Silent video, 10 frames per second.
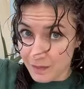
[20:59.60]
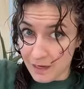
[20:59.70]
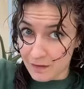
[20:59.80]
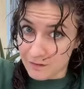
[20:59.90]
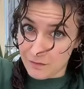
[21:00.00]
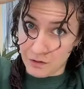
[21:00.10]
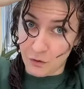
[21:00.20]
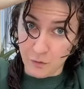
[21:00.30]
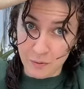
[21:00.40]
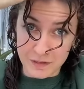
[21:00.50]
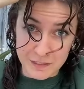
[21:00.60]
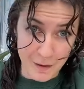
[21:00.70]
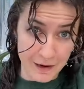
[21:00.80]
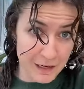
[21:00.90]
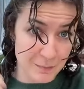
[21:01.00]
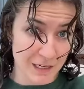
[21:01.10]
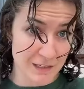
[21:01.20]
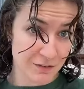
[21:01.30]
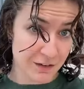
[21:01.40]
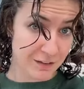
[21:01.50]
like the curl police by any
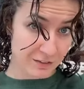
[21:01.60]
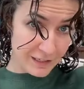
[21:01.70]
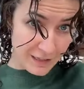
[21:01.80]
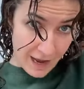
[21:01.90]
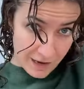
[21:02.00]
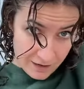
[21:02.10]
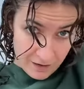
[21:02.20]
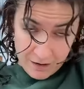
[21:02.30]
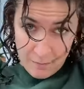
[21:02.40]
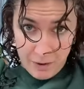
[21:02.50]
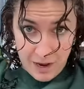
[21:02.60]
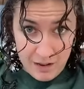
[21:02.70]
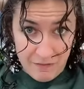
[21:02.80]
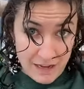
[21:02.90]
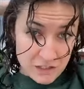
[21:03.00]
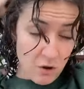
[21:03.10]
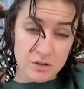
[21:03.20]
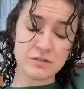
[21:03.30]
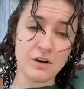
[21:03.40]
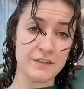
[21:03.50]
means or anything like that. But that's
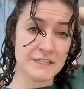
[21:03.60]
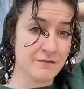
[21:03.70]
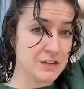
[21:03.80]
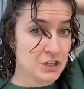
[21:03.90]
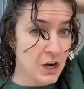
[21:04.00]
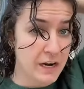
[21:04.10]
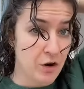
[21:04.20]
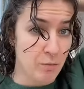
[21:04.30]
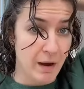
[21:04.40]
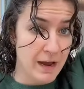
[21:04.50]
also not the definition I go